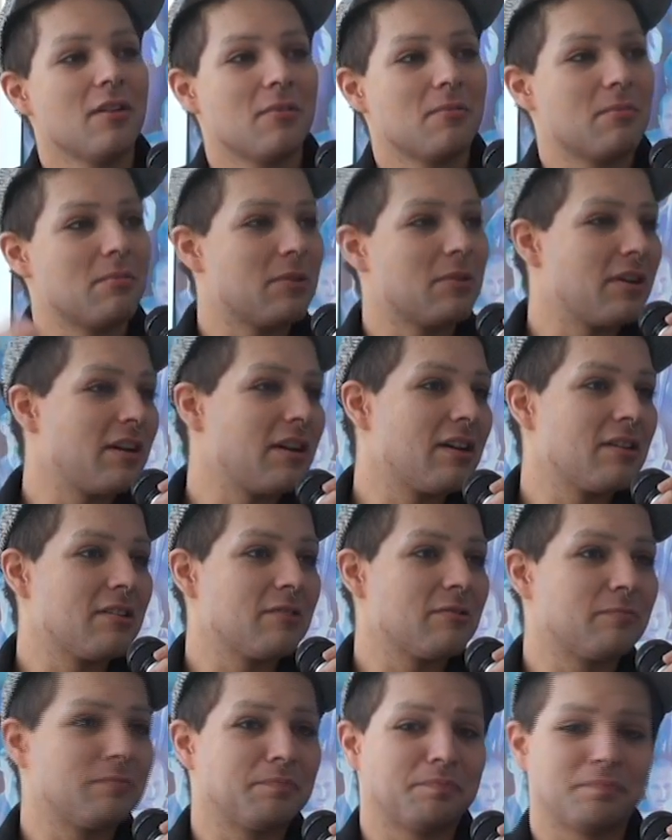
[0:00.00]

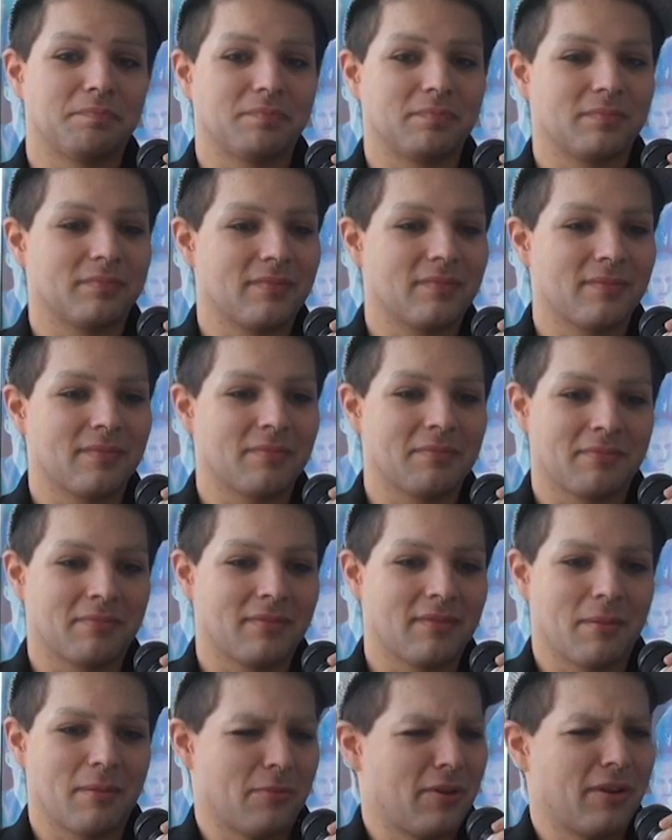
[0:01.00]
more
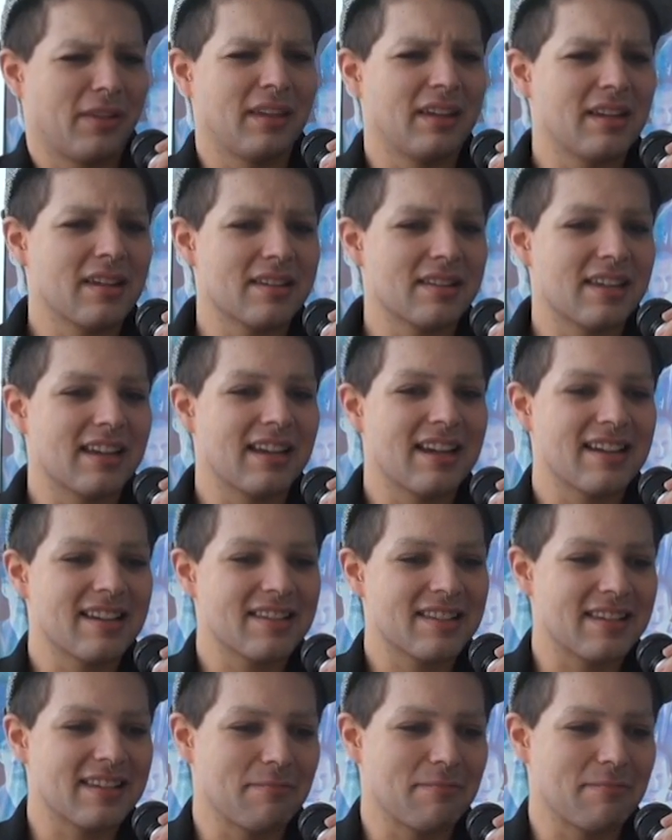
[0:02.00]
things, I guess.